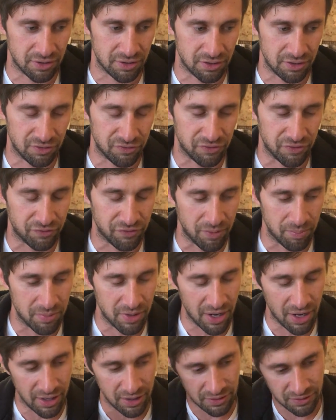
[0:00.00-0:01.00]
if I'm
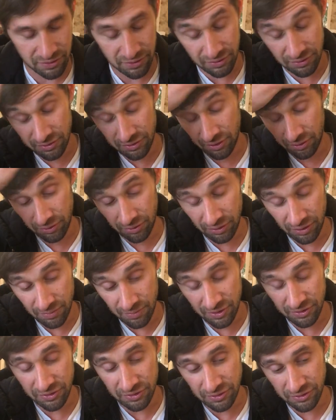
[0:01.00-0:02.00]
not totally
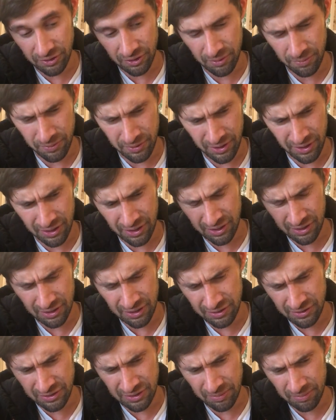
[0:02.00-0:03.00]
misinterpreting it,
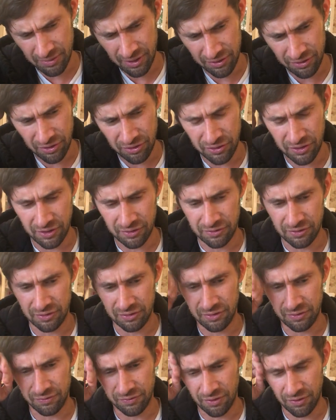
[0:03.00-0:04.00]
it seemed like the
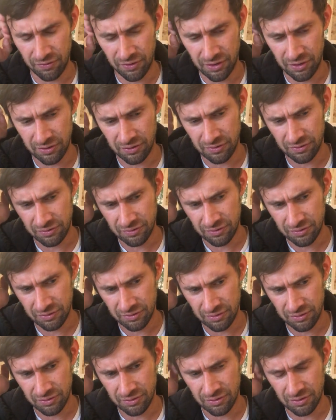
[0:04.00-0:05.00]
thesis of
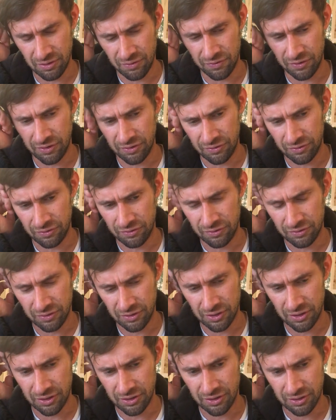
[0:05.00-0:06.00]
his
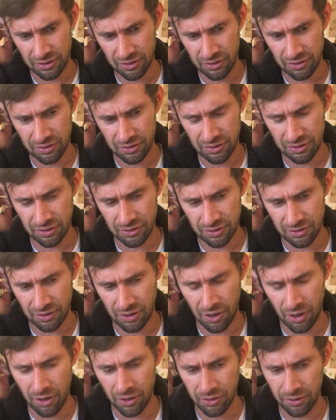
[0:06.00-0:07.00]

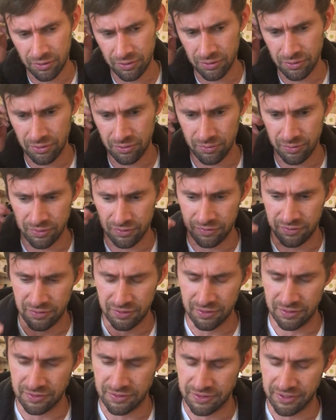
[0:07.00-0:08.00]
article was
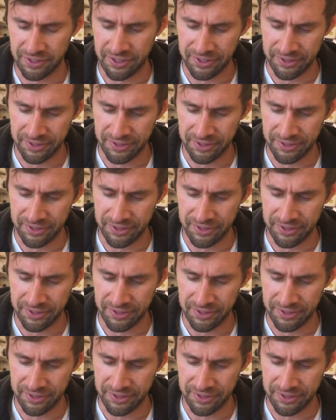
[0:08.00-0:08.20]
that,